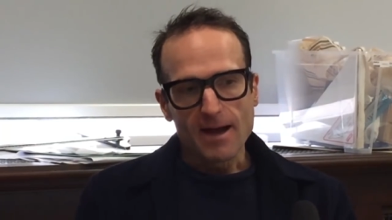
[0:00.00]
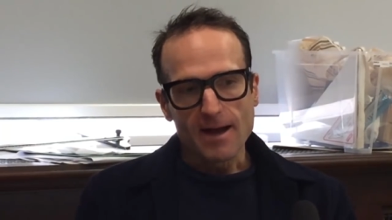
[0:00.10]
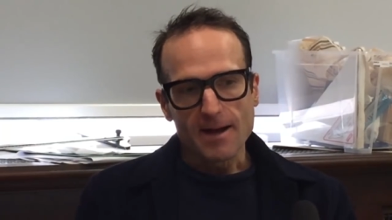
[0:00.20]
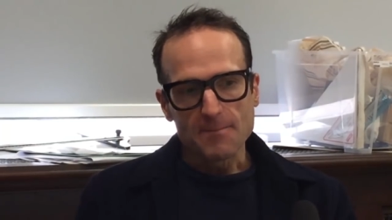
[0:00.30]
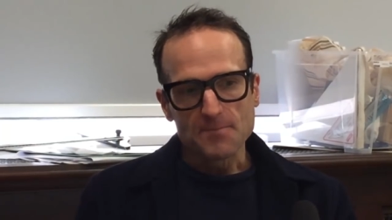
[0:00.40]

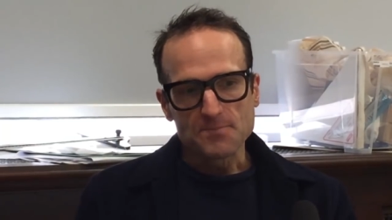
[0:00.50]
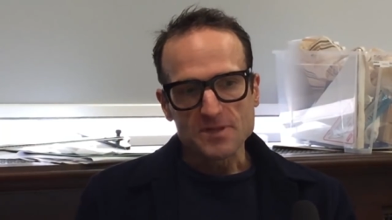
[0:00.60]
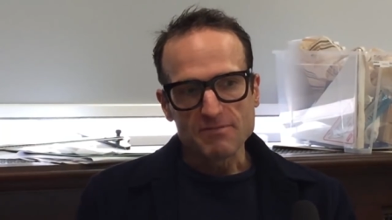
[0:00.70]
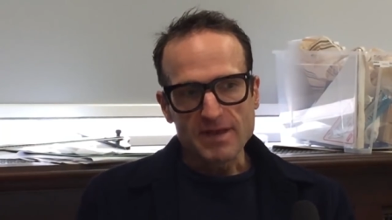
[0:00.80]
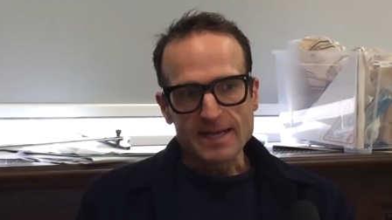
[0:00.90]

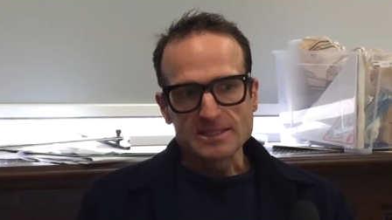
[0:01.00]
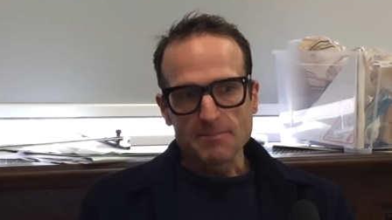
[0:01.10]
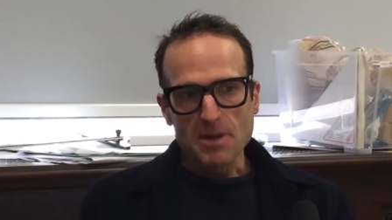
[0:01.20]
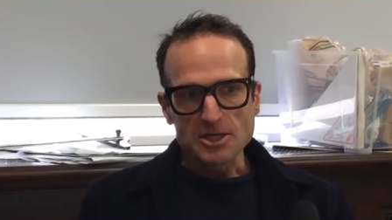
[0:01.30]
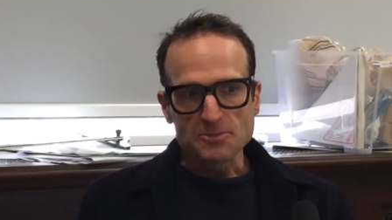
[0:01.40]
um, it's a
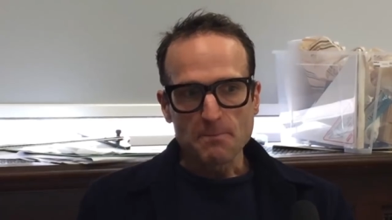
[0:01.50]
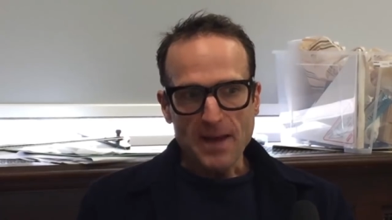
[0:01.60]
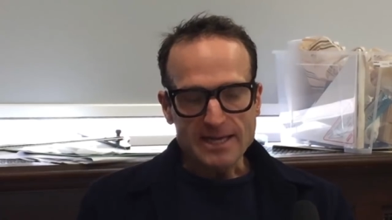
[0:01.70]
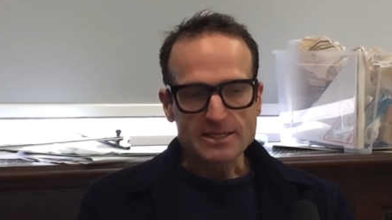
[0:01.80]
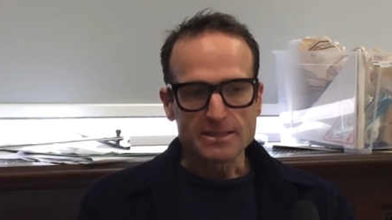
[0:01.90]
much
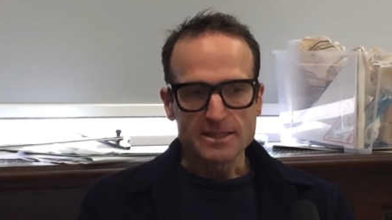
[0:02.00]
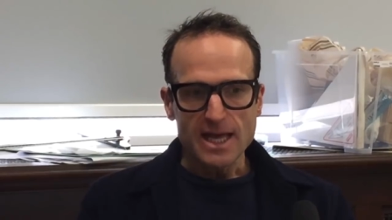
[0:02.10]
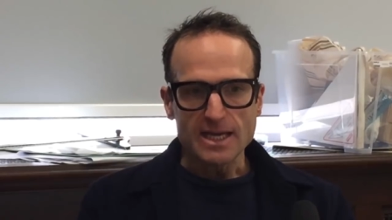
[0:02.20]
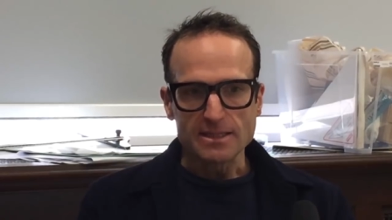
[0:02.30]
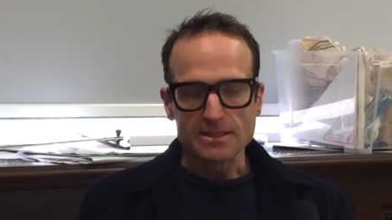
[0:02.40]
better
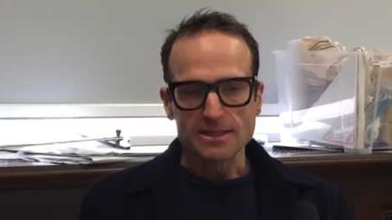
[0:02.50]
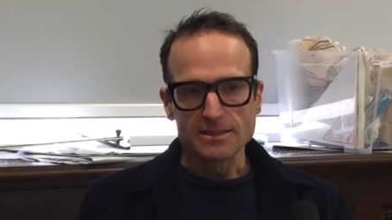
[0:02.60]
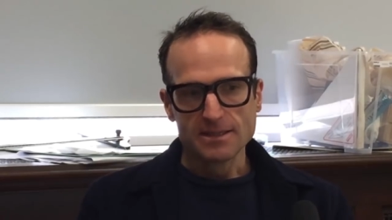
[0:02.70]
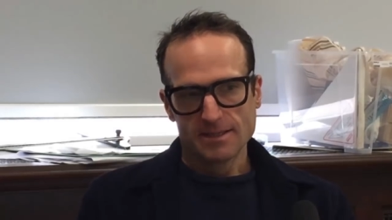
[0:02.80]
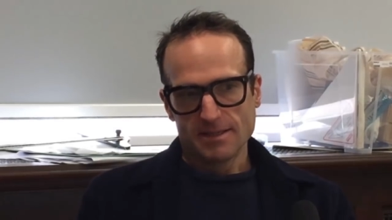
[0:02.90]
thing
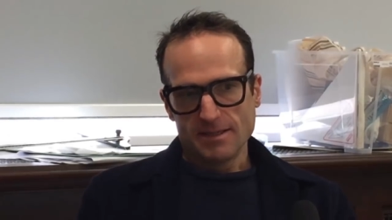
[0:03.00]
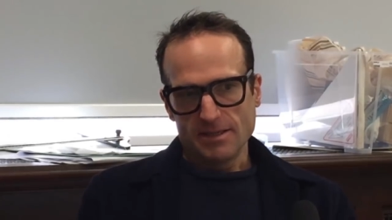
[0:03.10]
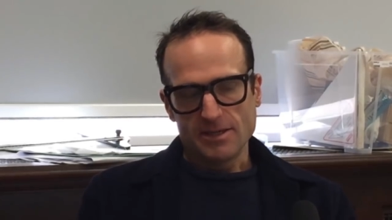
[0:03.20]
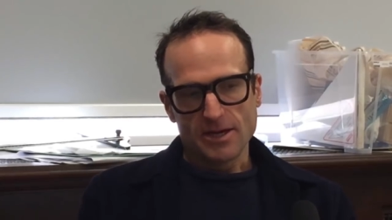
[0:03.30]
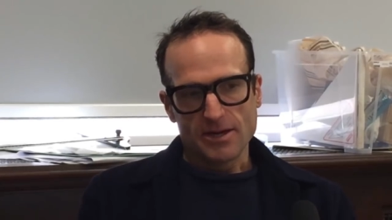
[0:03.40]
than,
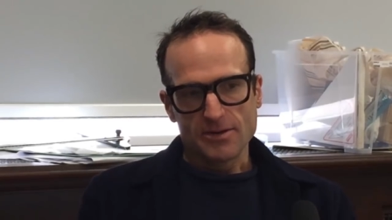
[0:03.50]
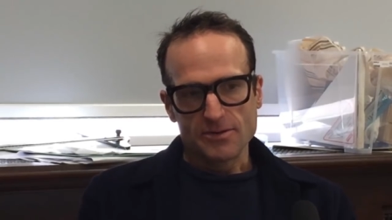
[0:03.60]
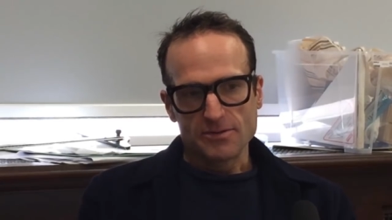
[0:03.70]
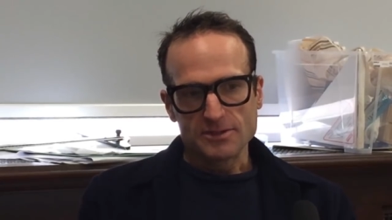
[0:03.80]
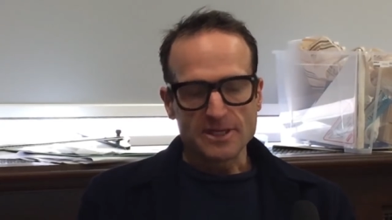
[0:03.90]
you
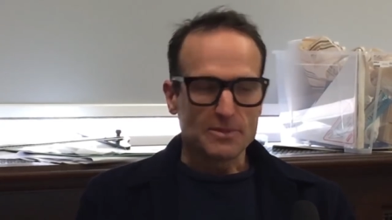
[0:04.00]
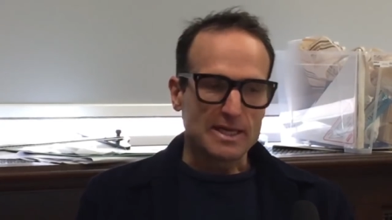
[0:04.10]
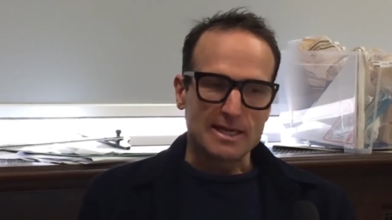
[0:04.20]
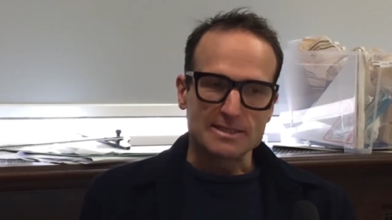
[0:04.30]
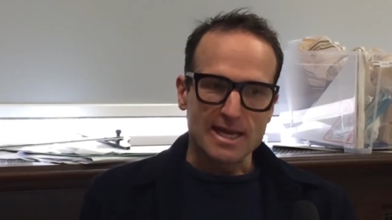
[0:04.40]
know, someone
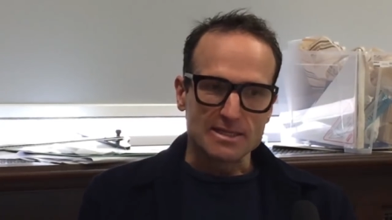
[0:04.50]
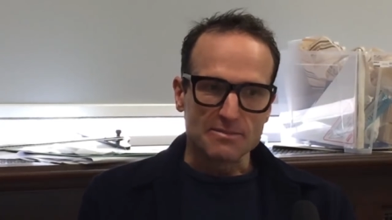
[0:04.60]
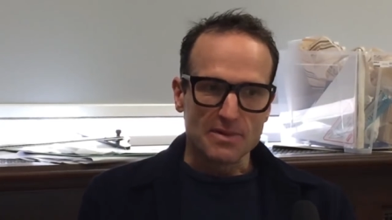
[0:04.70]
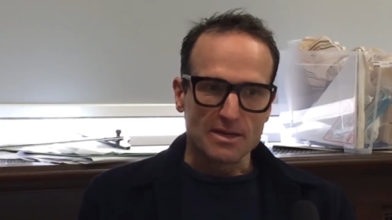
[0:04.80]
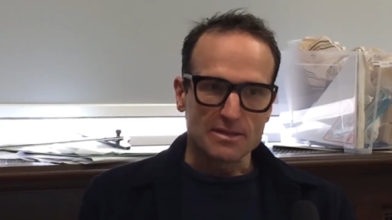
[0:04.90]
getting to the end of
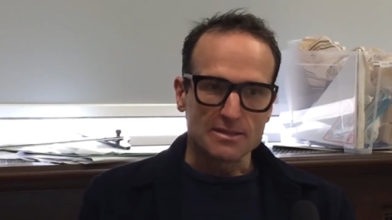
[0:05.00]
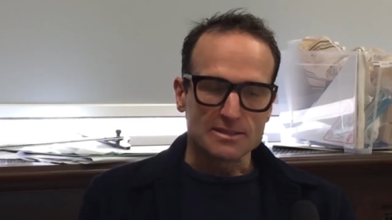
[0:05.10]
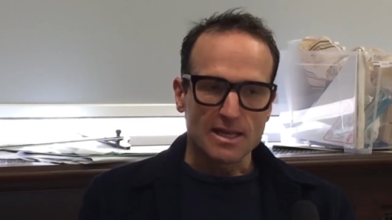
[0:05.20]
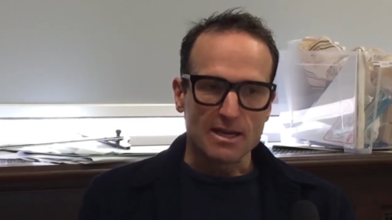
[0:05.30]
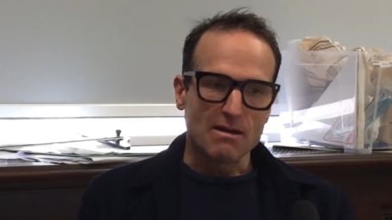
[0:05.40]
the month and
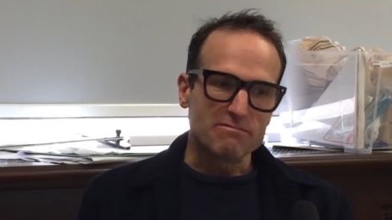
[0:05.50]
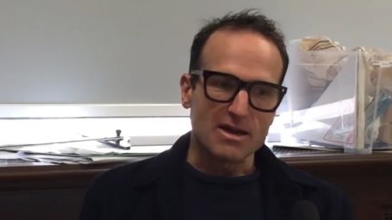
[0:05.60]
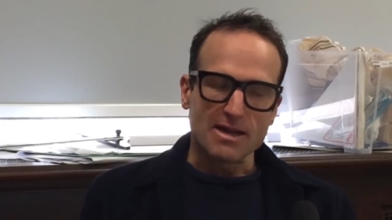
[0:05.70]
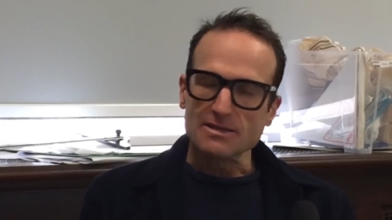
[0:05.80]
saying, oh, I've run